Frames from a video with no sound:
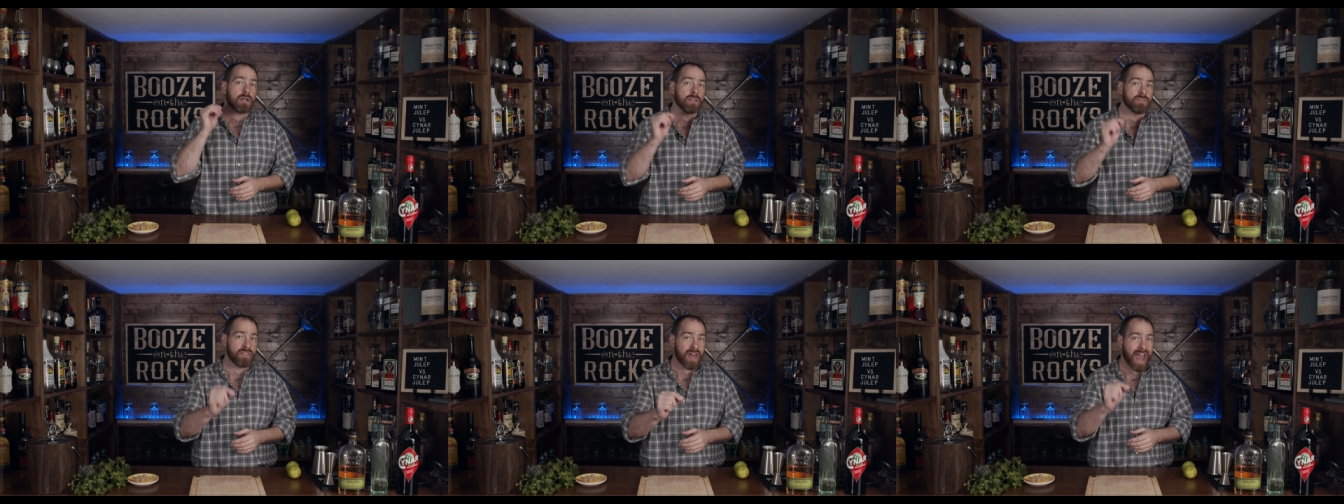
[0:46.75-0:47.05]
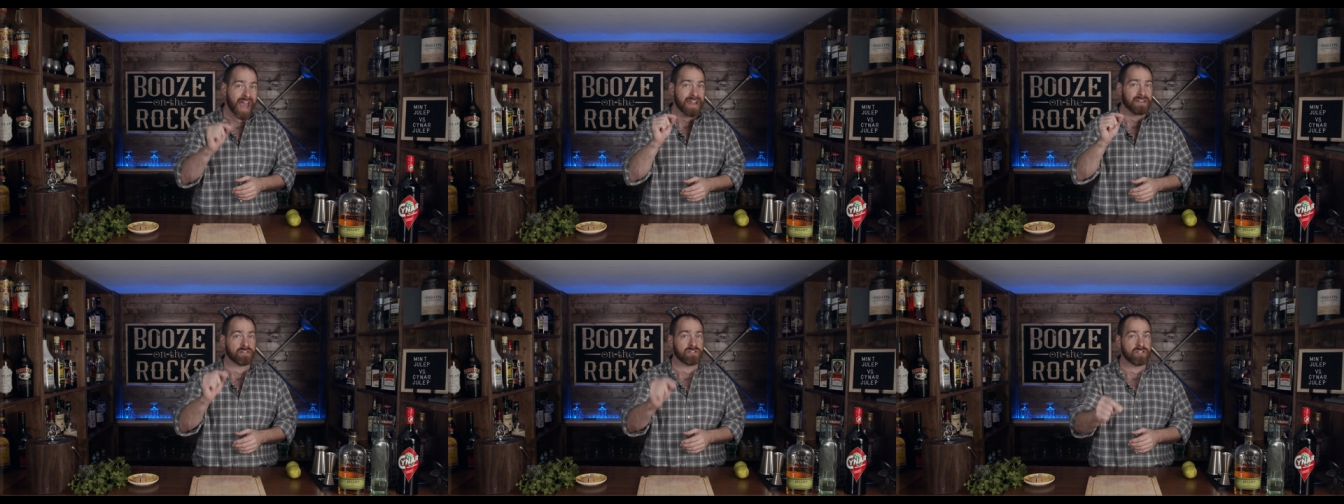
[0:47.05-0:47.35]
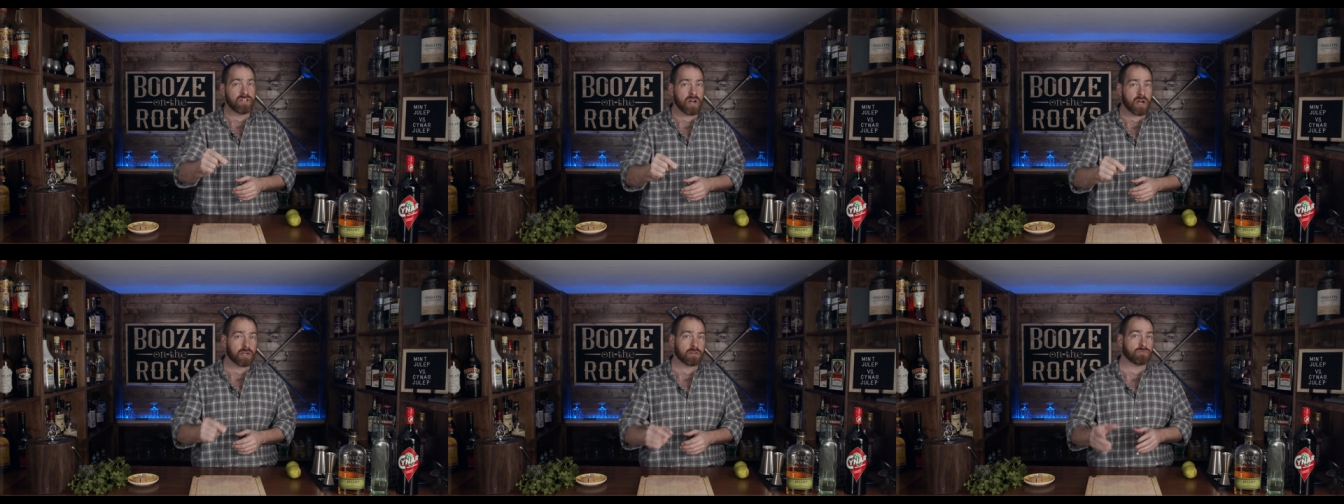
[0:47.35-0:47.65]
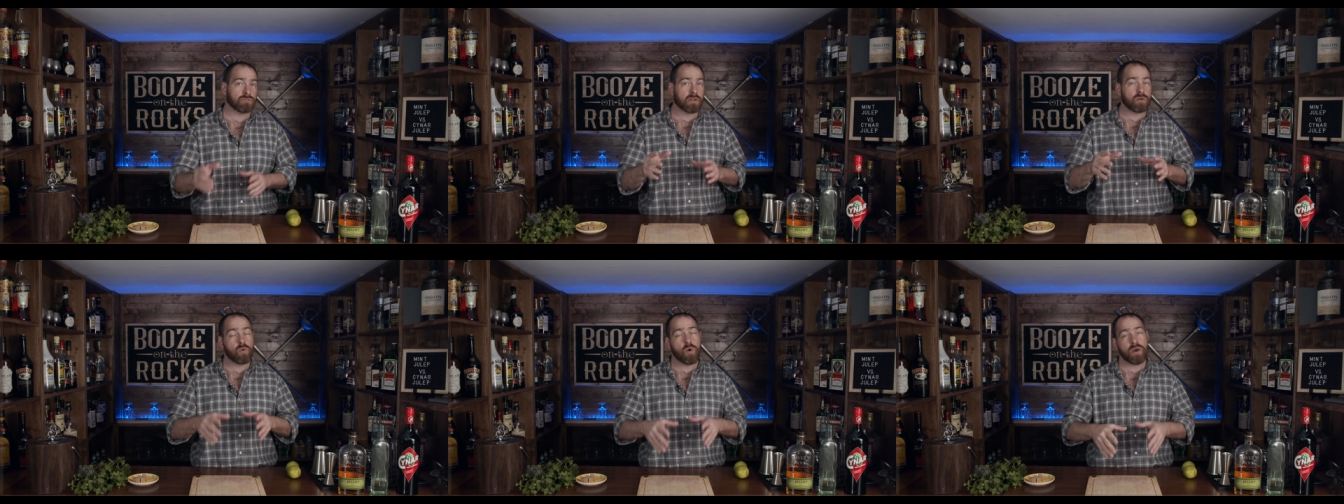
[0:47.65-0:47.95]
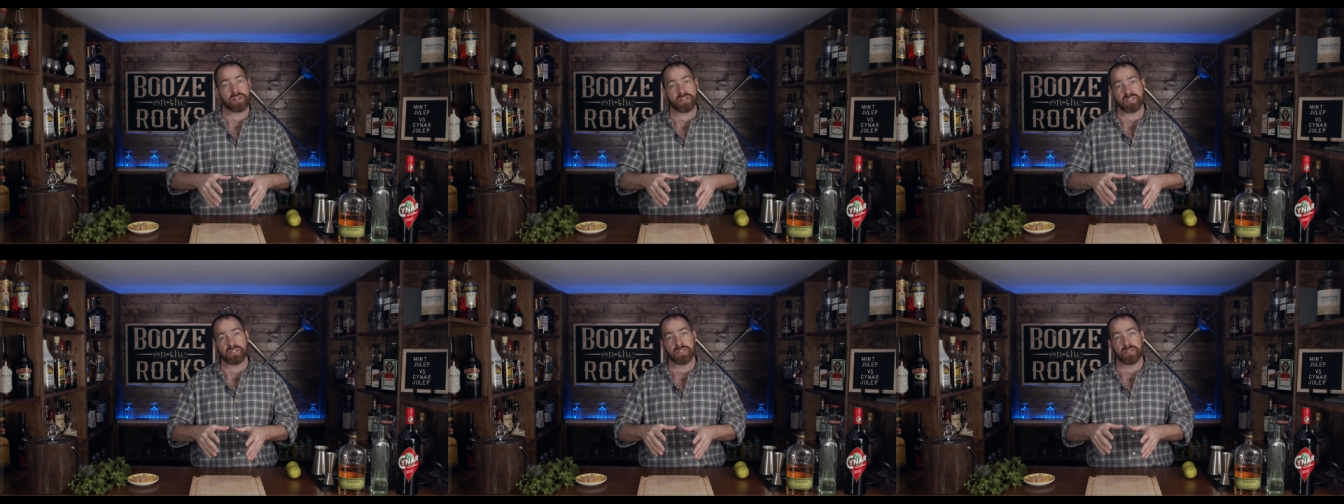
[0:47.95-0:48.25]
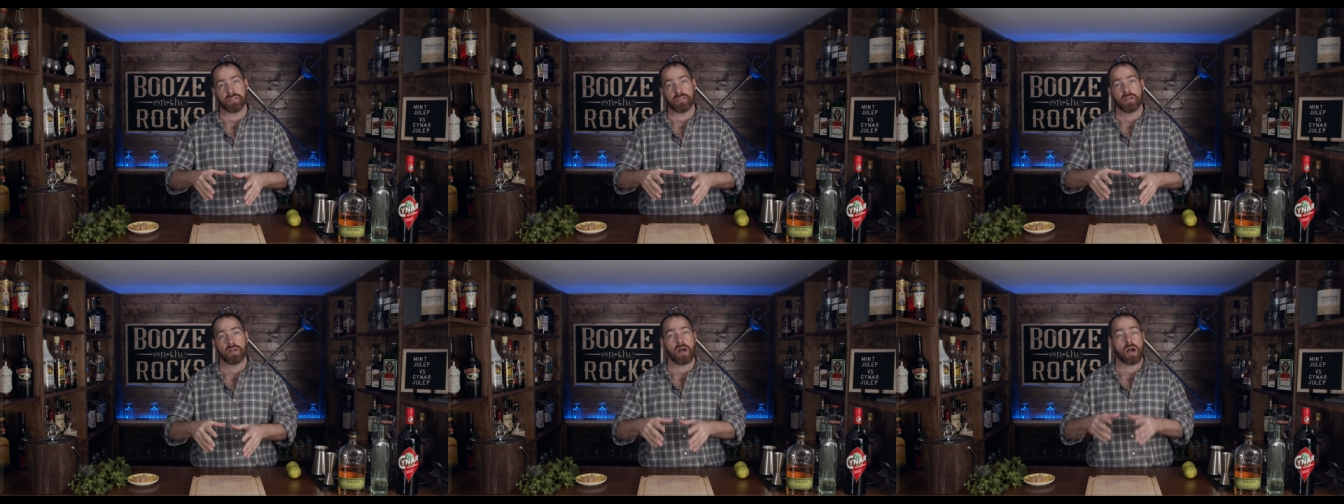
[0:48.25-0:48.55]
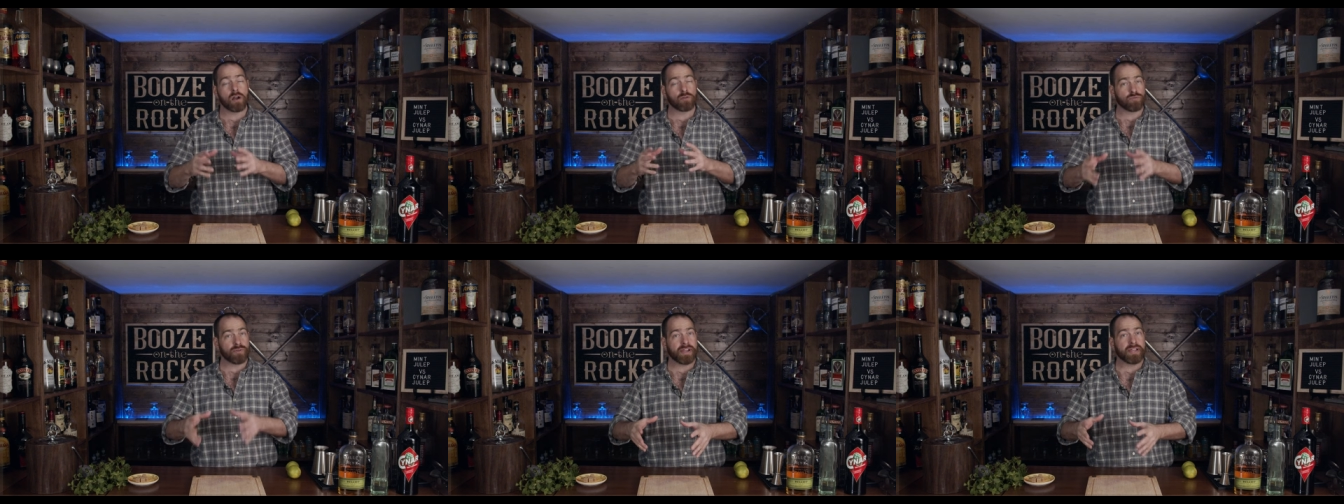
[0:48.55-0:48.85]
that duck requested
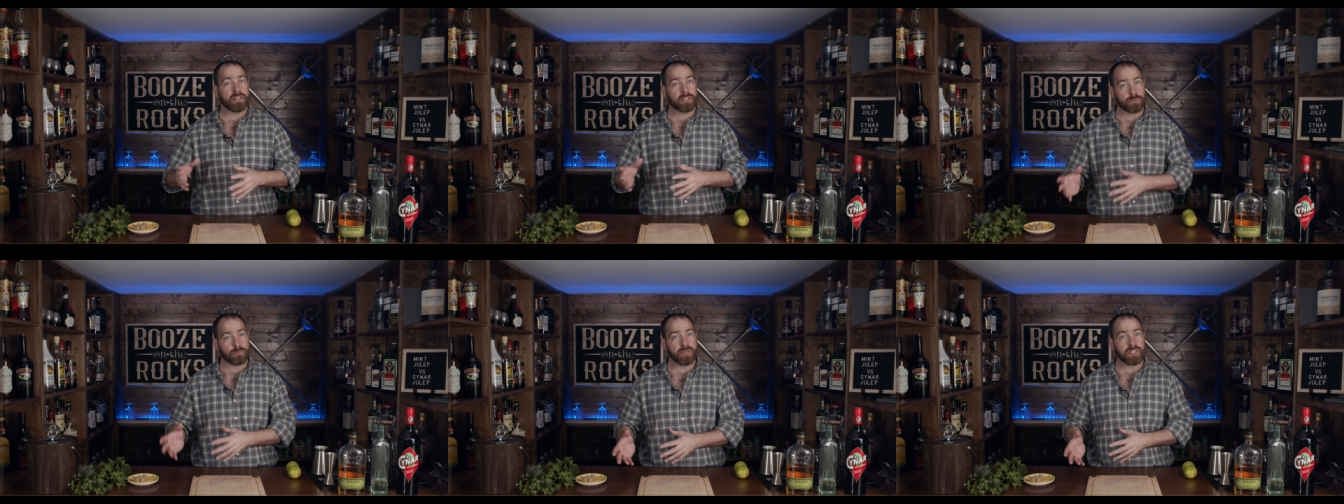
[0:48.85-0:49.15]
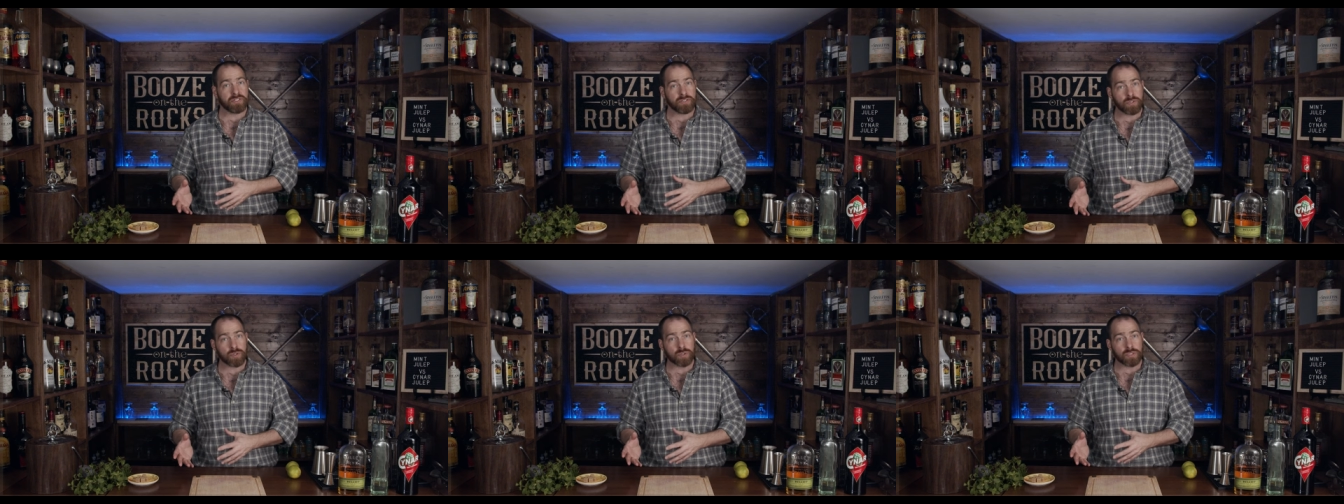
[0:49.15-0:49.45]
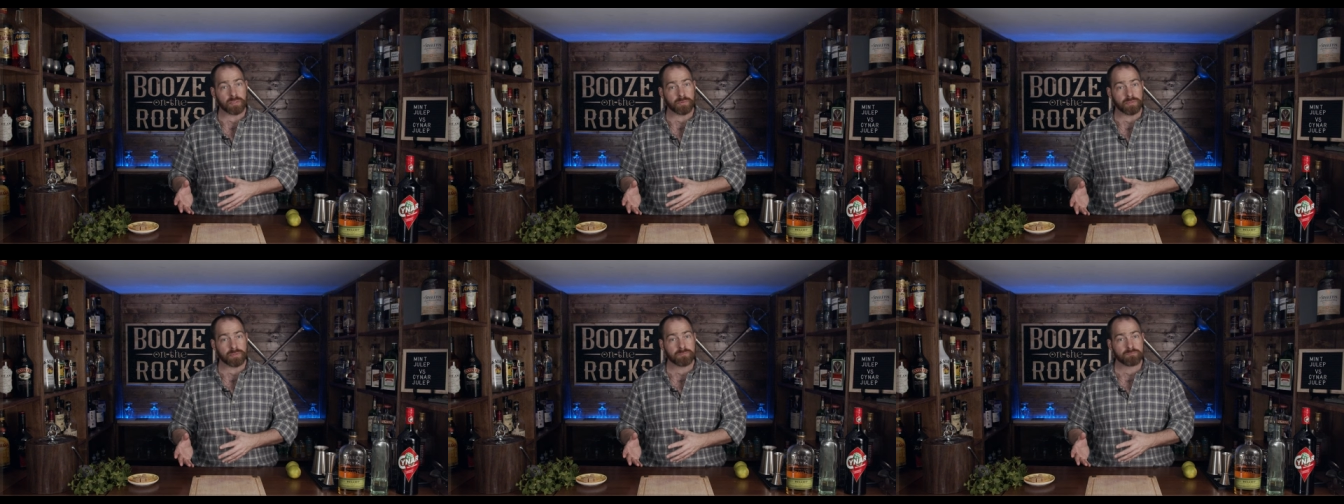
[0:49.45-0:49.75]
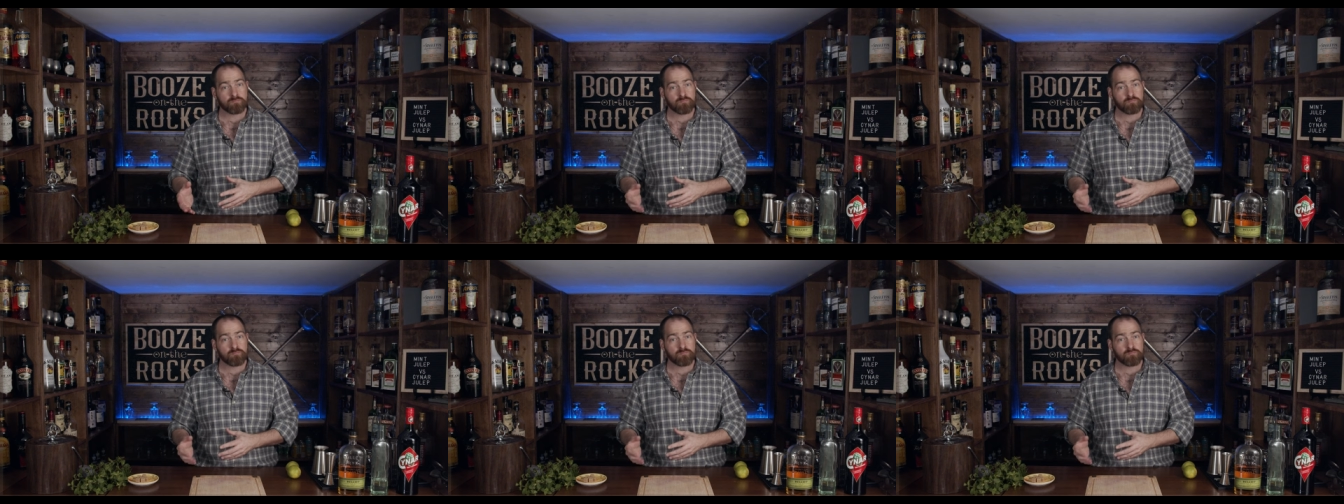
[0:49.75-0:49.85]
a regular mint julep.